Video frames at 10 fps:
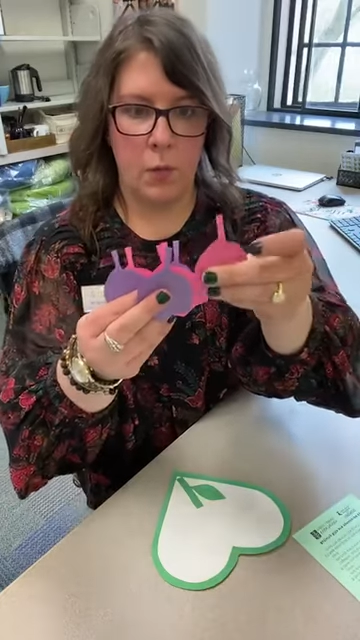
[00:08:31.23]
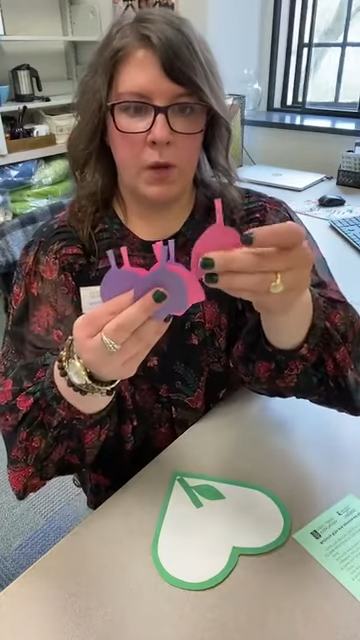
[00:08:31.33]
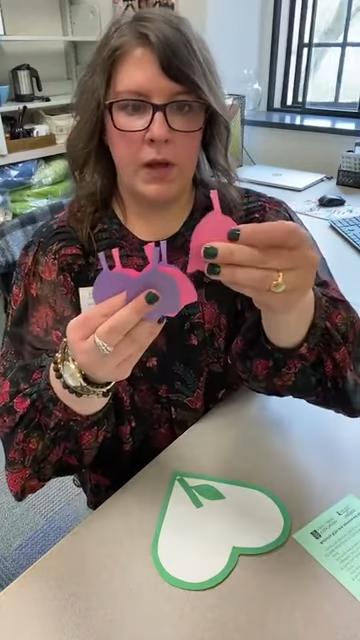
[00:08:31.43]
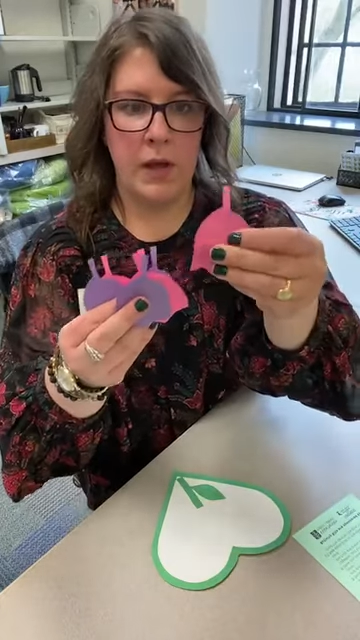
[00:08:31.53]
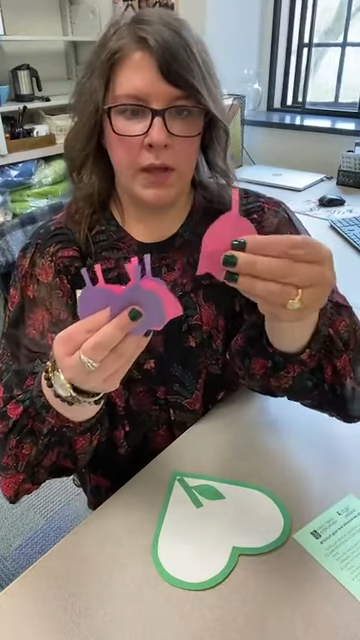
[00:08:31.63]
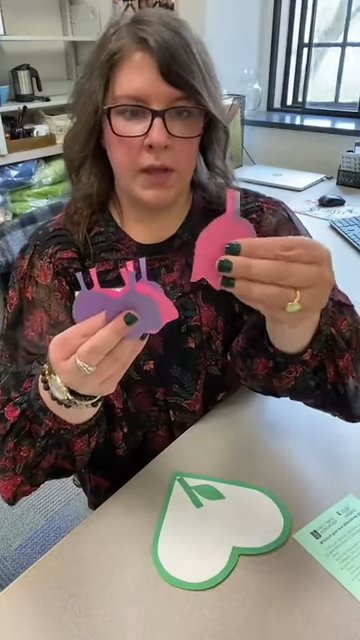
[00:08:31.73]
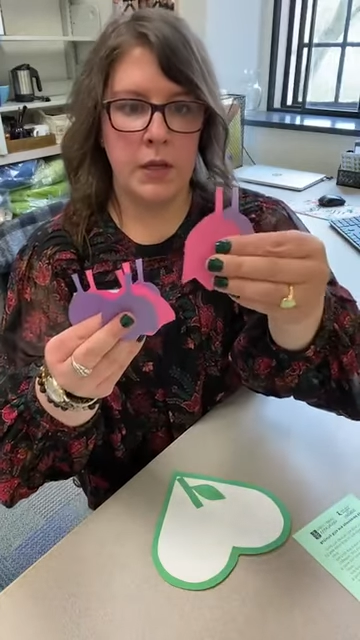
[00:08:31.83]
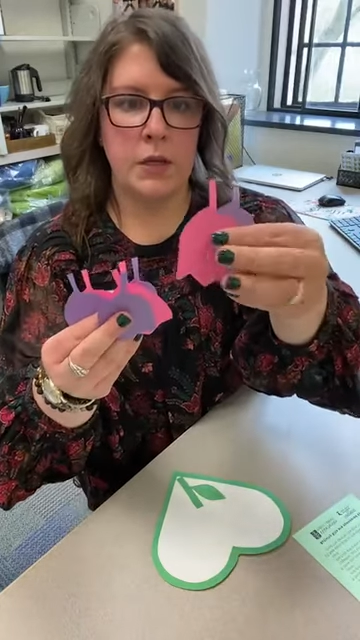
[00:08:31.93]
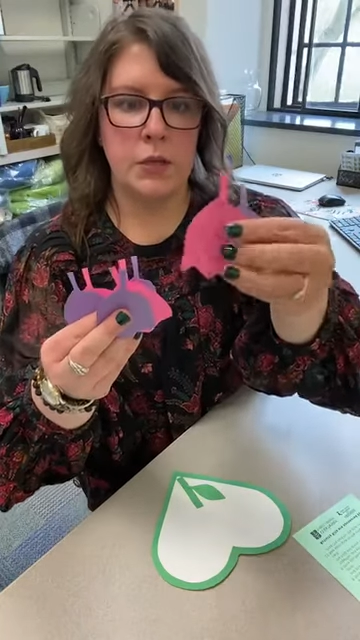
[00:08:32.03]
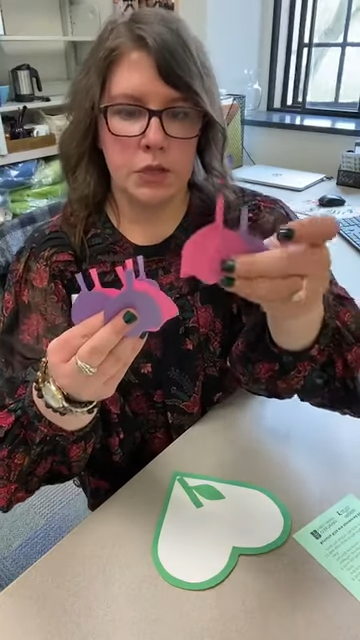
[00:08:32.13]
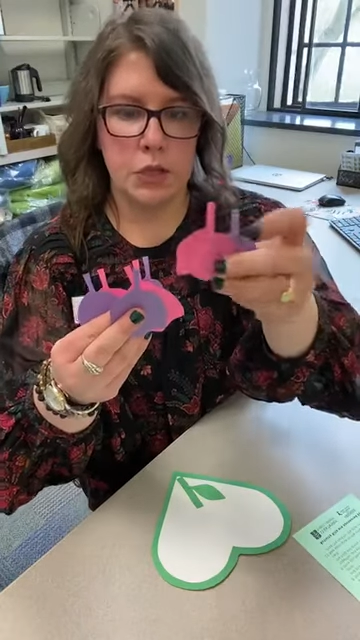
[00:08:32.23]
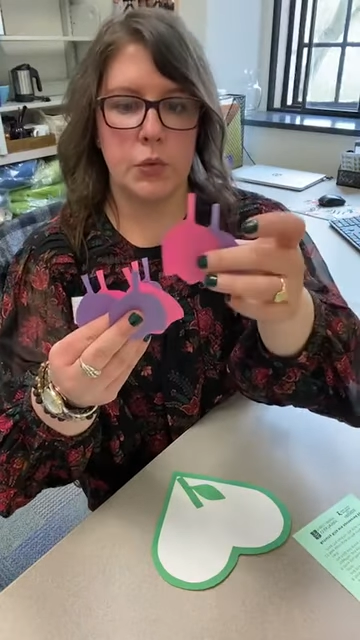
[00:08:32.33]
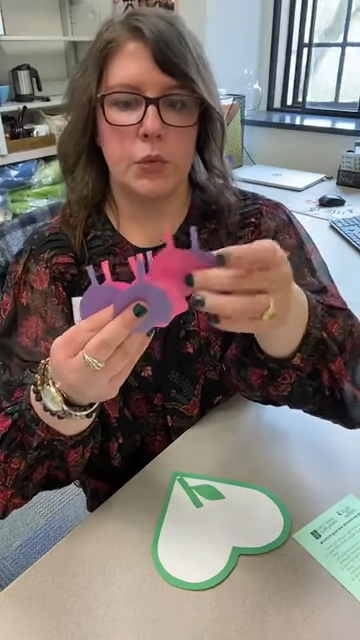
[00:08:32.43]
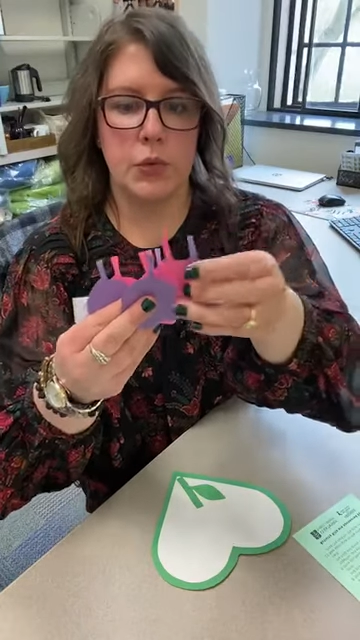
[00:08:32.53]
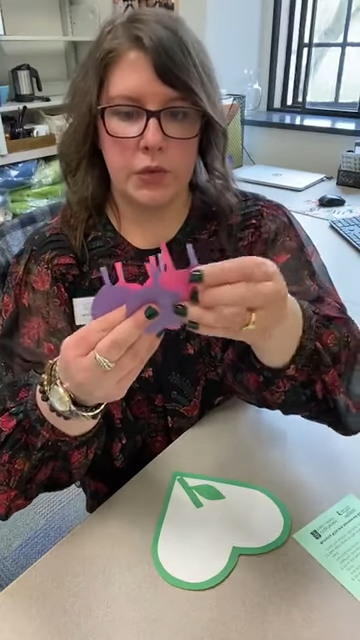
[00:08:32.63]
one,
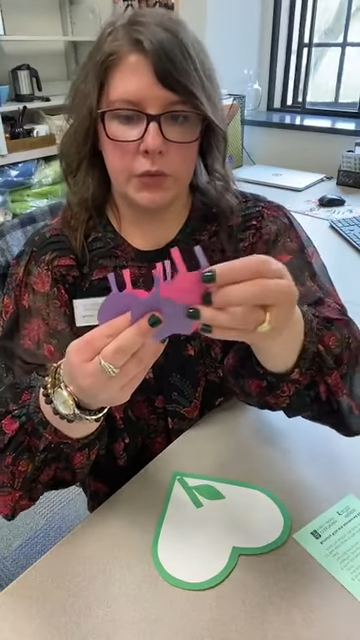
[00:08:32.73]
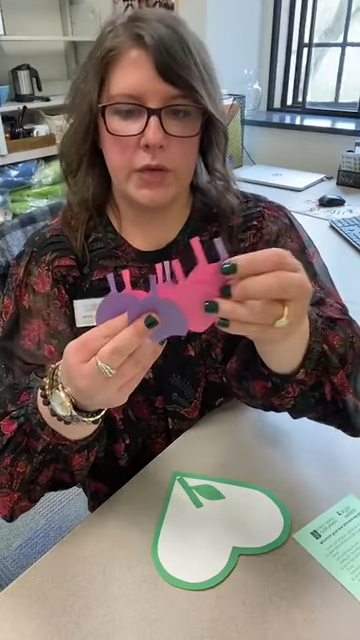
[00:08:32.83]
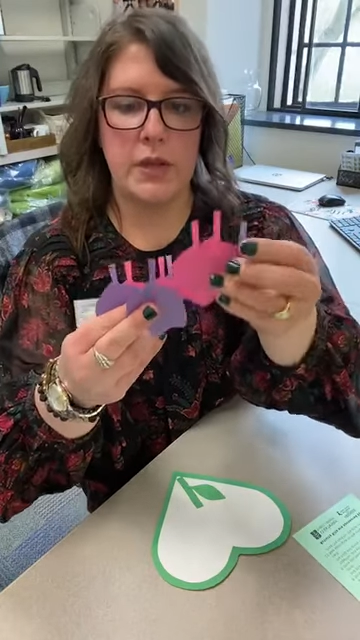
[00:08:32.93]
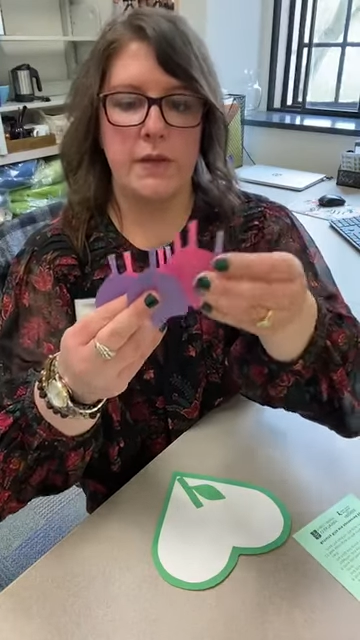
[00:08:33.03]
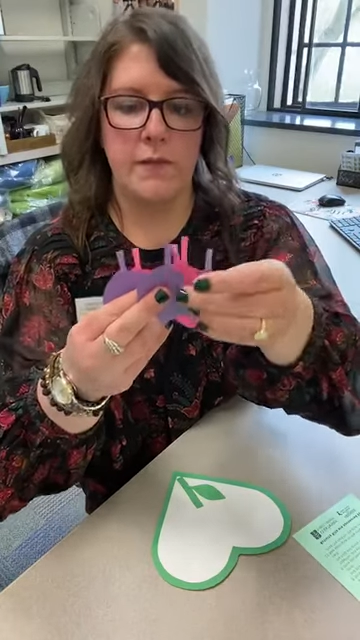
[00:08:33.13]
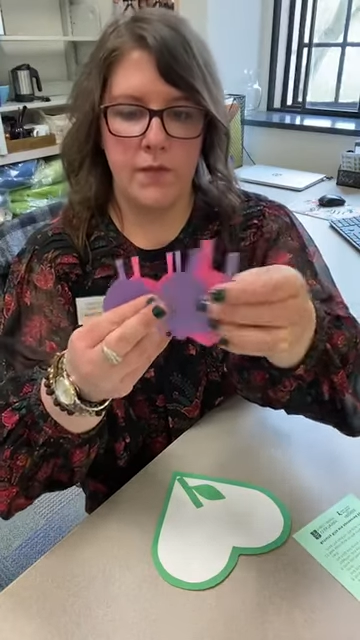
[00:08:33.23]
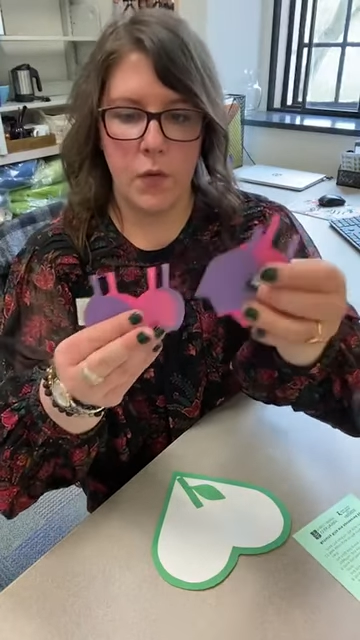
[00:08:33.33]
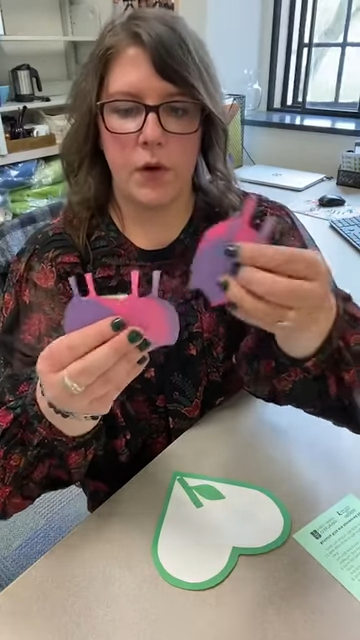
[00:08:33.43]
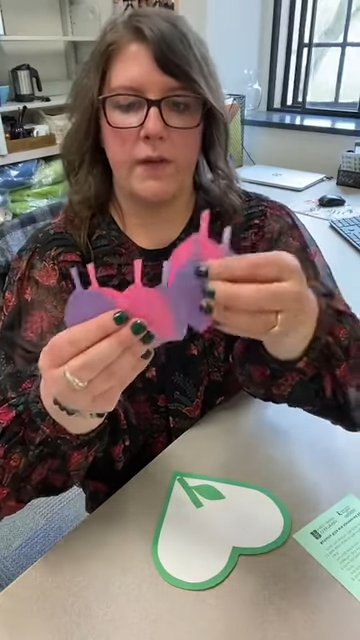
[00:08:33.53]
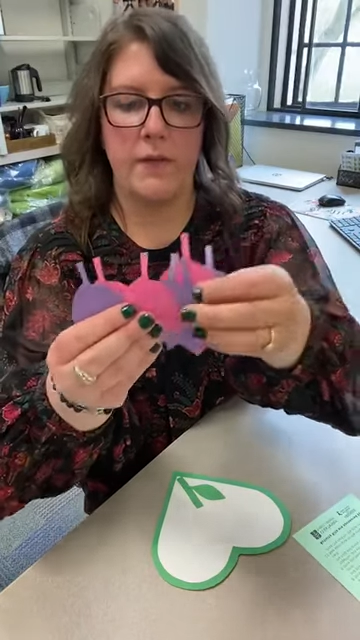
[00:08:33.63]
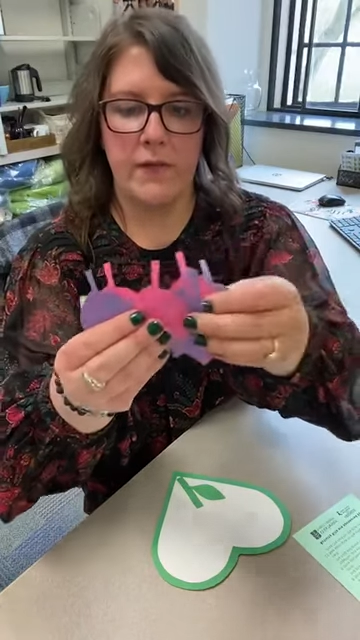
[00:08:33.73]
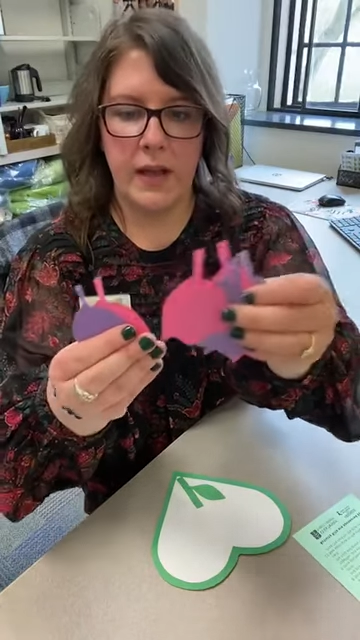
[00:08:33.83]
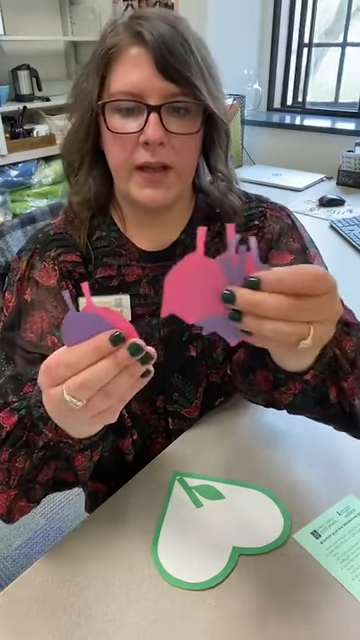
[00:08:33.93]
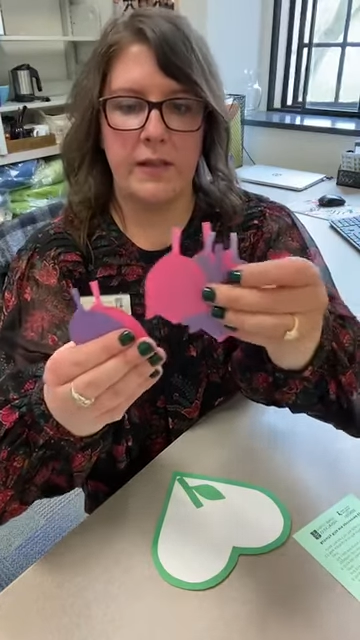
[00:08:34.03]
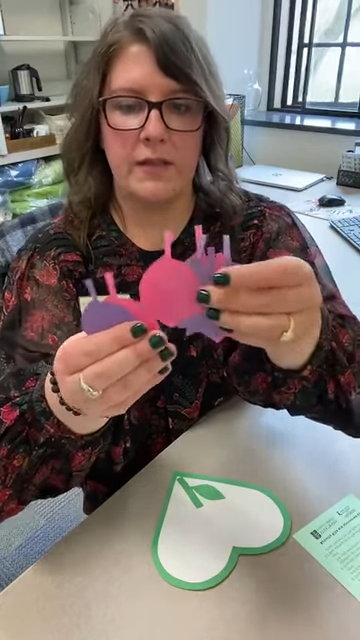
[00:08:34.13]
two, three, four,
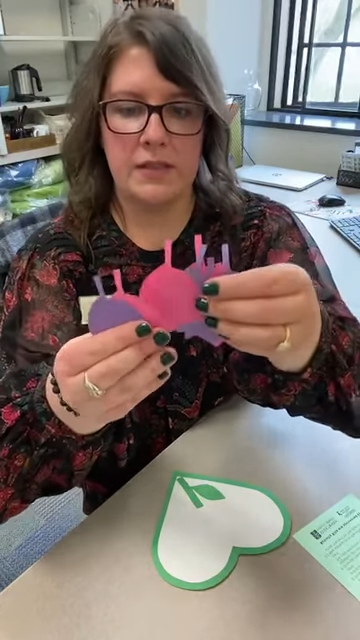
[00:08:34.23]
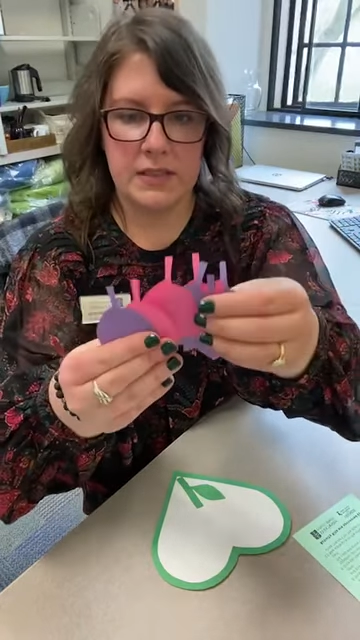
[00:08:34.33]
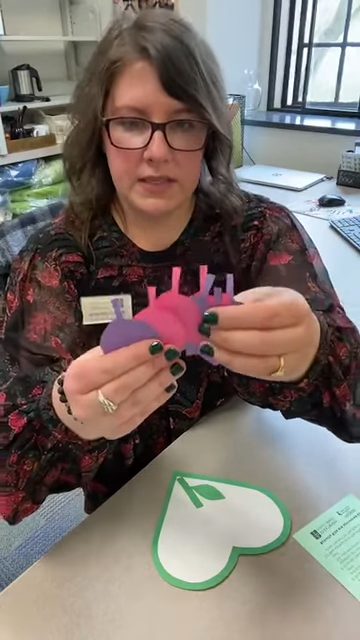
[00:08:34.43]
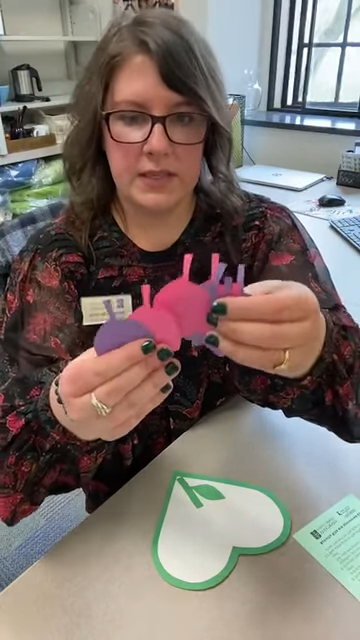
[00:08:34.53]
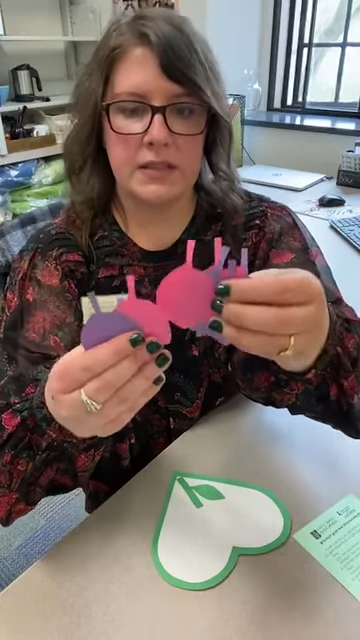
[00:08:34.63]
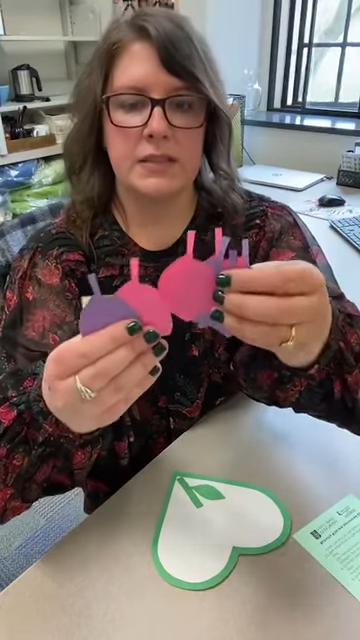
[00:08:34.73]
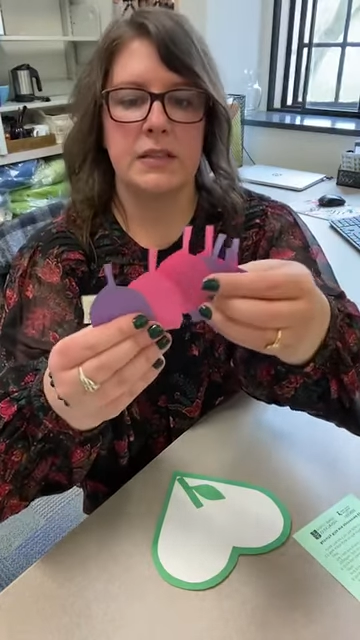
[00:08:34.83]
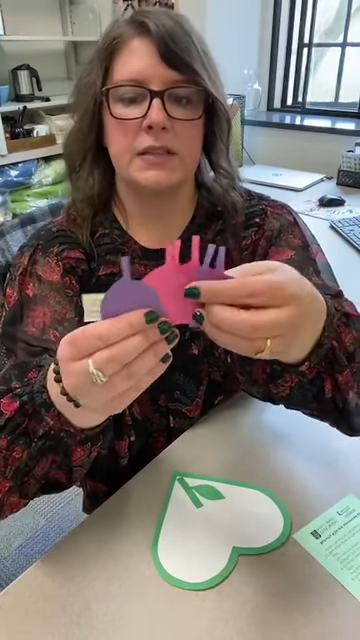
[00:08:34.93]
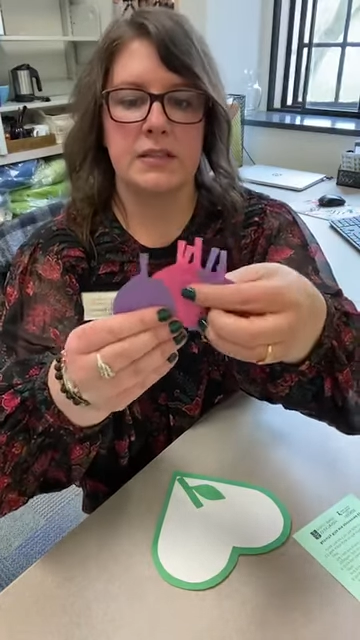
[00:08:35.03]
five, six,